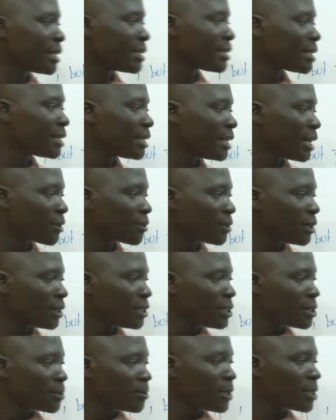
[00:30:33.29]
I said, angular
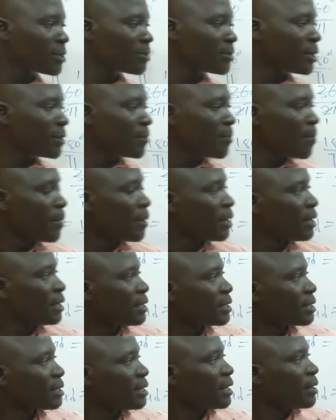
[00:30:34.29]
displacement
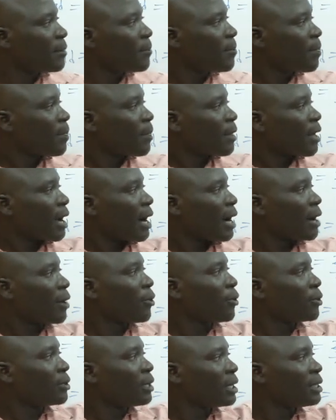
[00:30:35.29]
is the
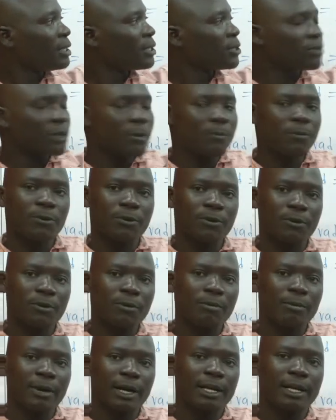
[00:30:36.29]
angle that is swept
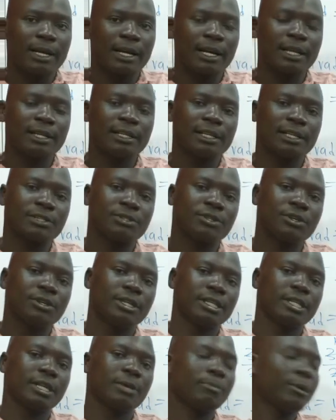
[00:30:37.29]
through by the radius
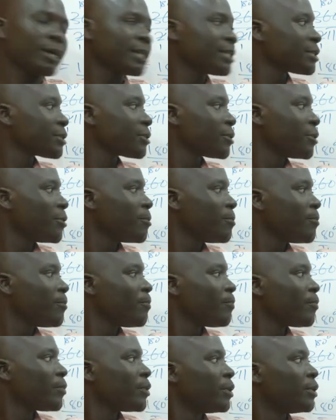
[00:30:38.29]
joining the particle
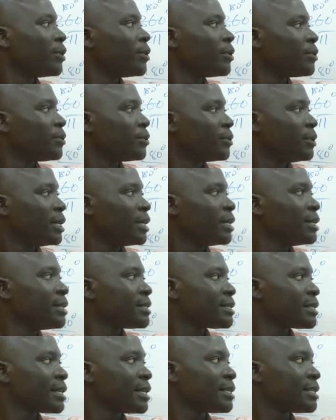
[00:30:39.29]
to the
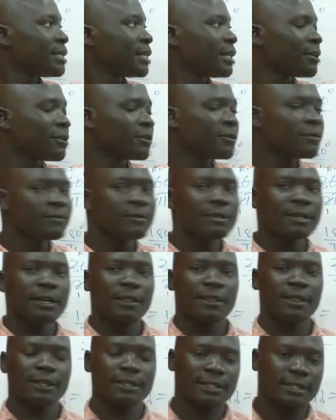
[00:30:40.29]
center of
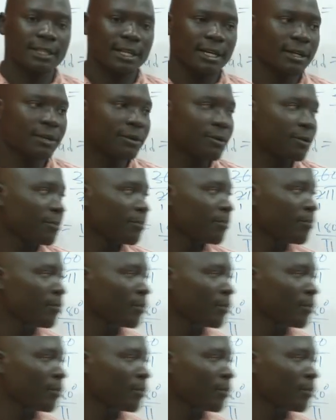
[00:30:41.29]
the circle.